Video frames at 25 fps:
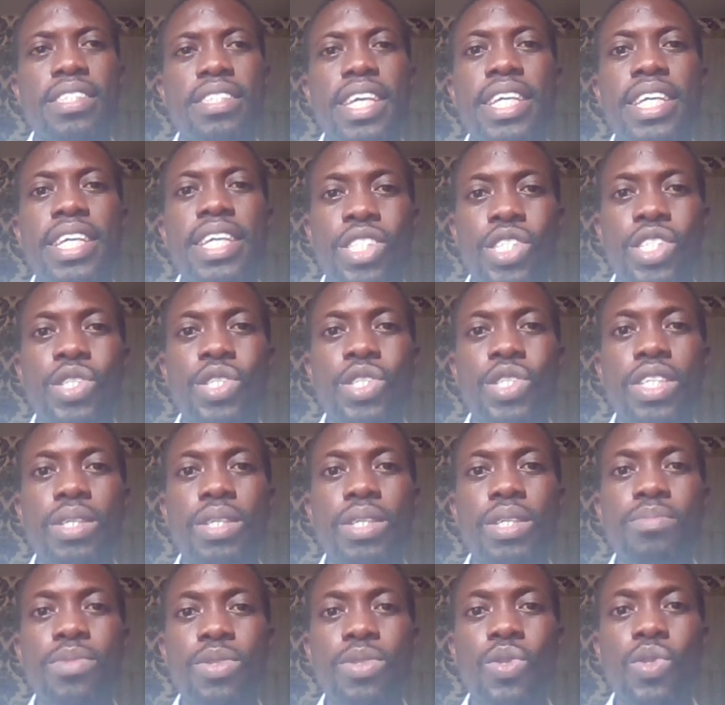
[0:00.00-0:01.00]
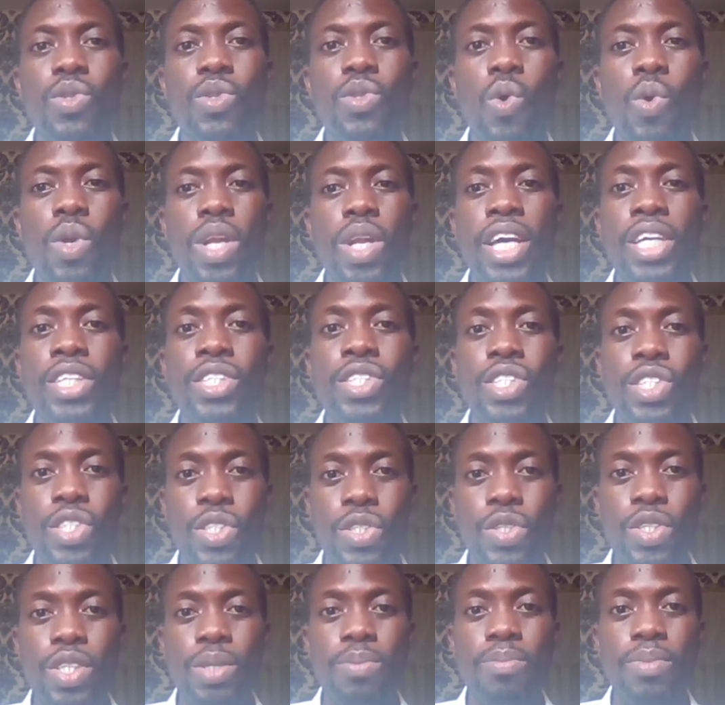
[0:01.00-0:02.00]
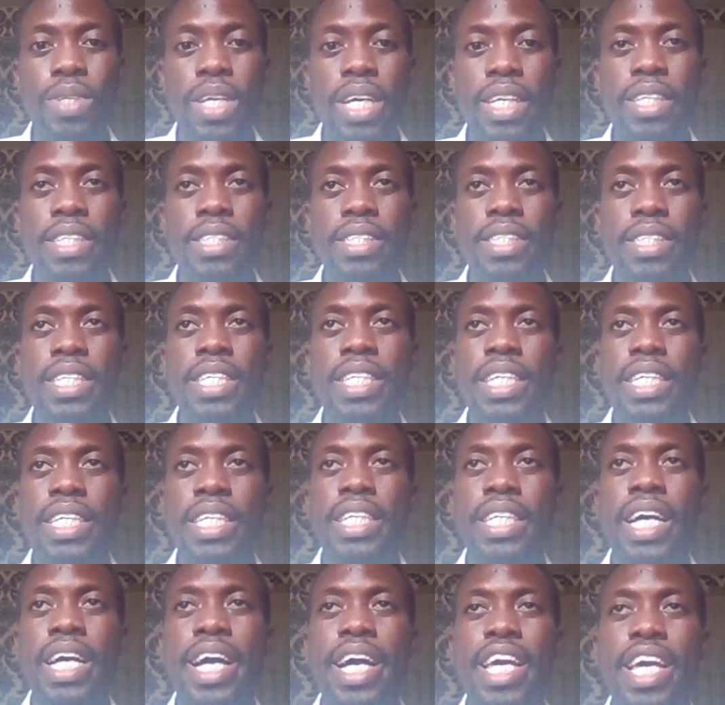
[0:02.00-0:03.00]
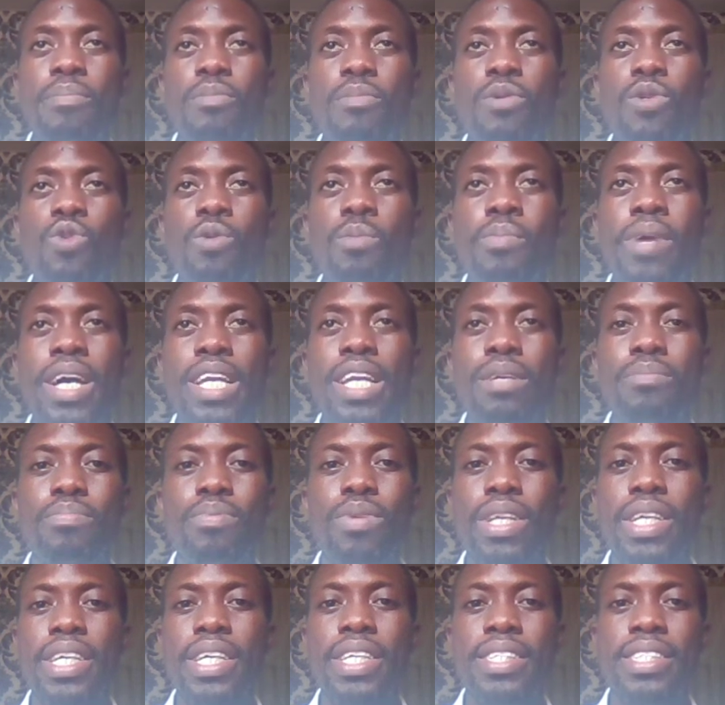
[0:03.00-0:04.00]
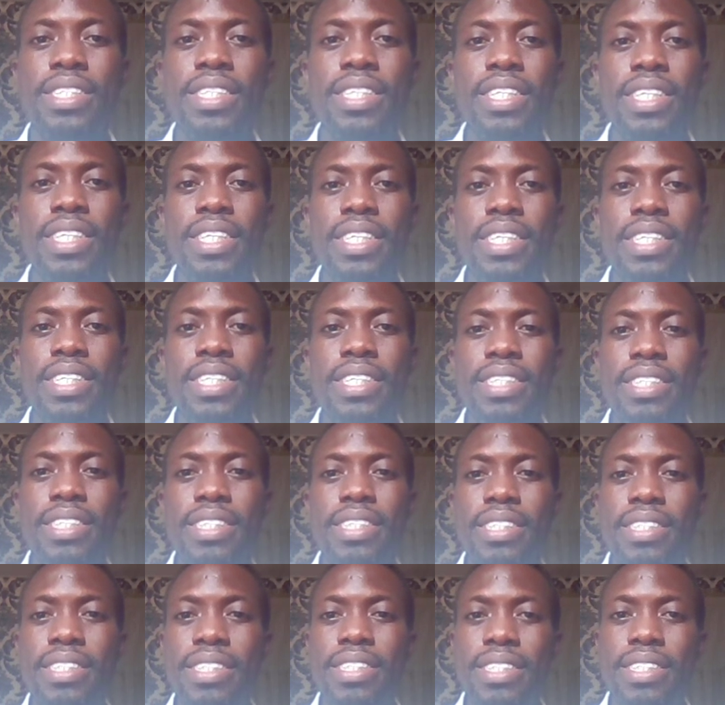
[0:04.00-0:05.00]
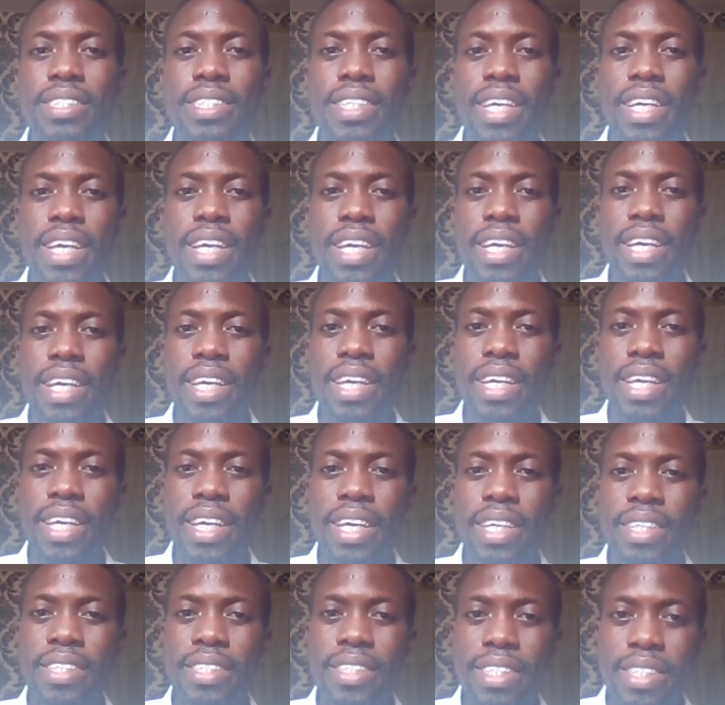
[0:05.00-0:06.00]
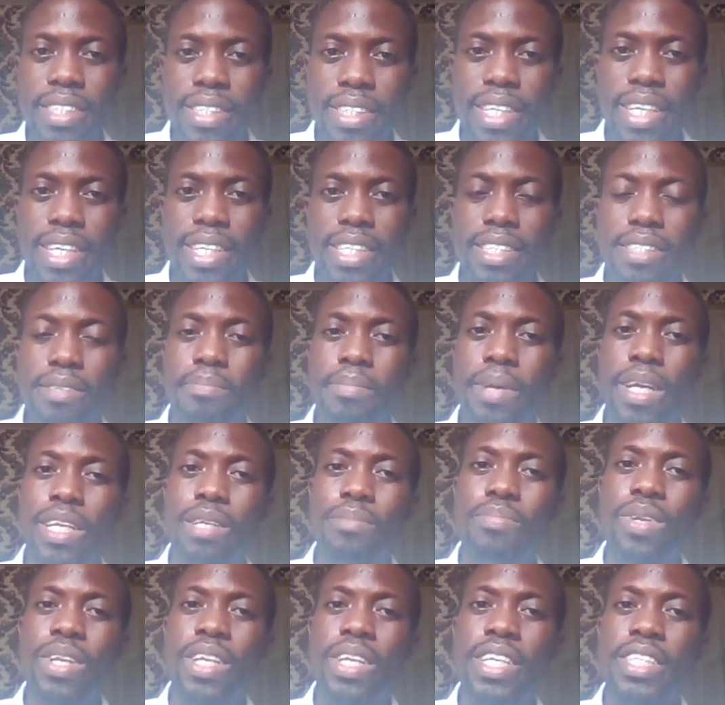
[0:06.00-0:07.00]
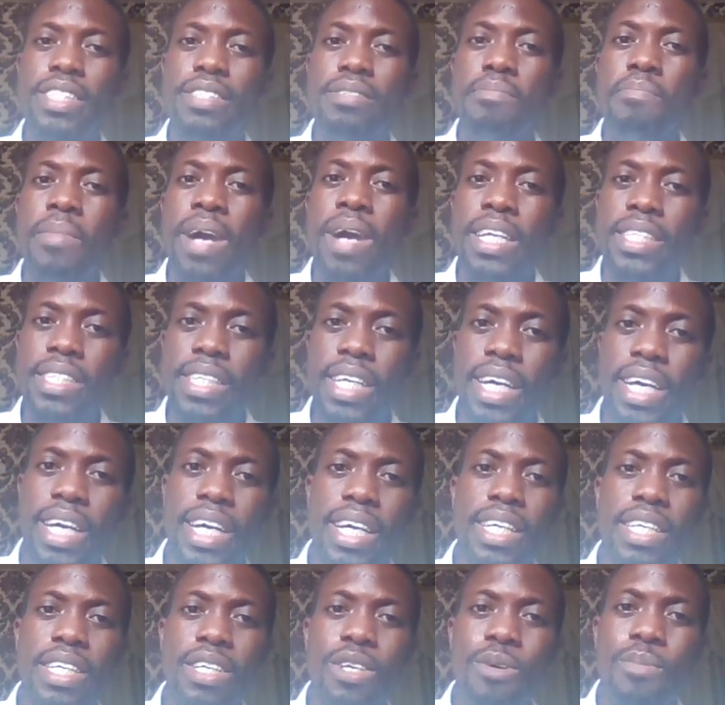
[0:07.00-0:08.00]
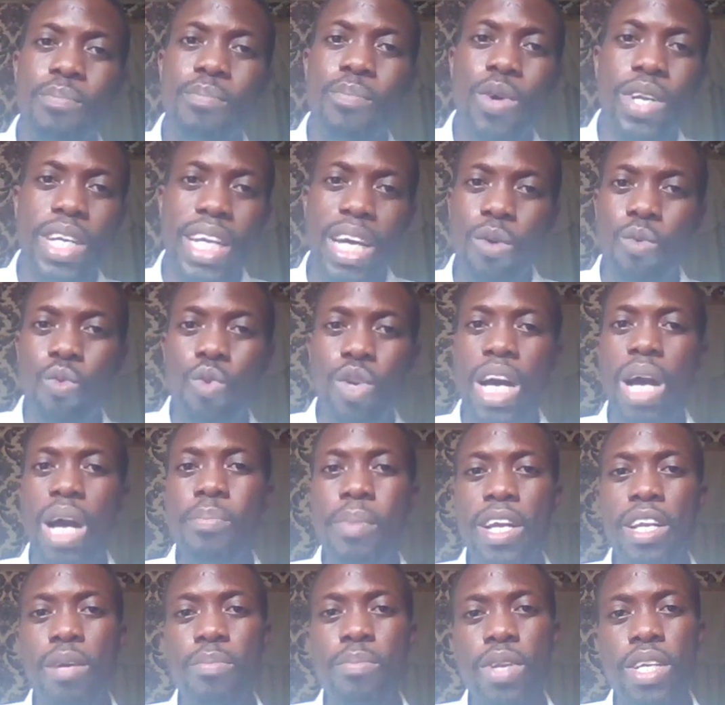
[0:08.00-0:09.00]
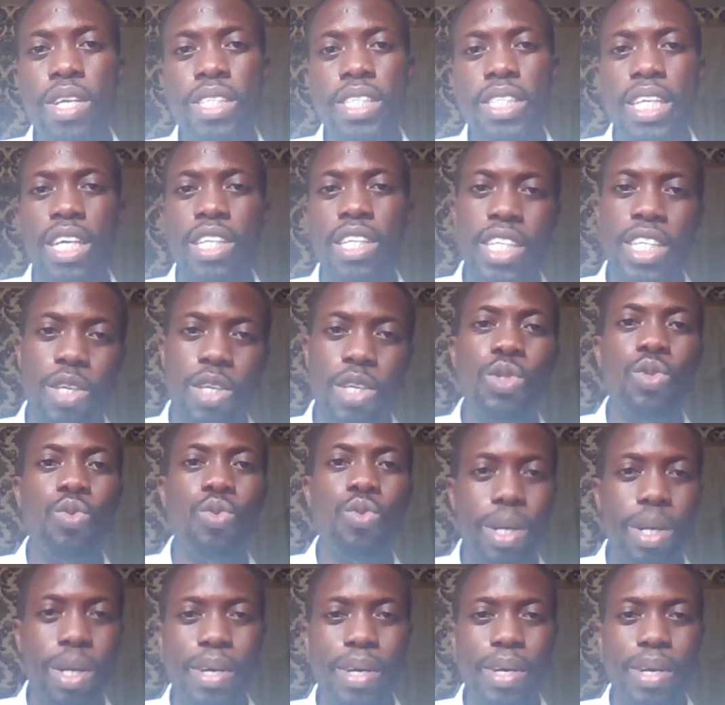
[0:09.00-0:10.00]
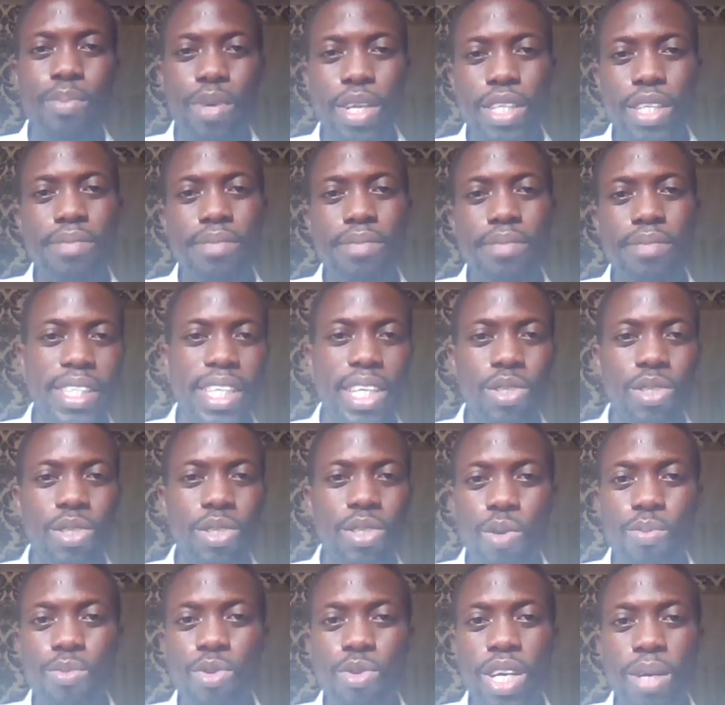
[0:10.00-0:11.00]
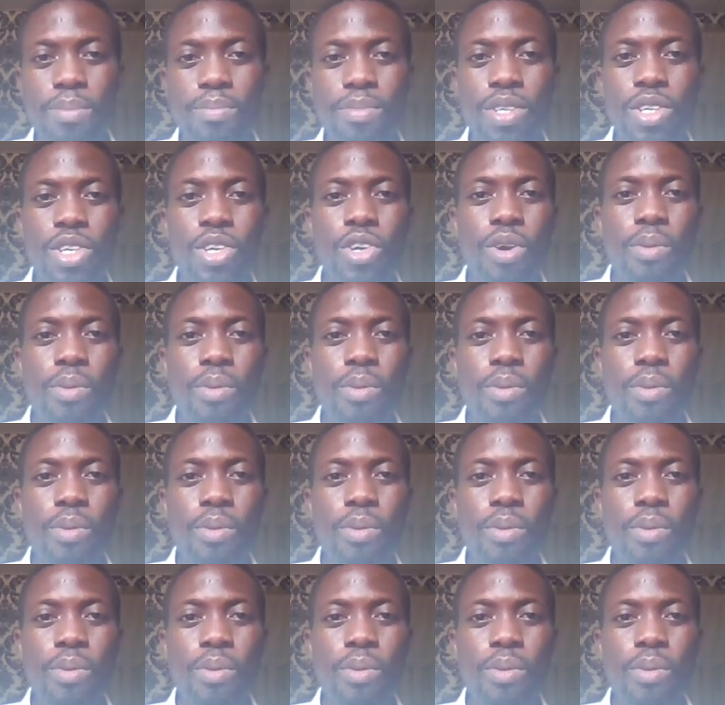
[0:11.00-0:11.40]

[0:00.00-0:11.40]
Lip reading: extreme. It's what you call extreme. That is, they are able to manipulate the existence, manipulate matter more than we are manipulating now. Yeah, which we are manipulating matter to some realm,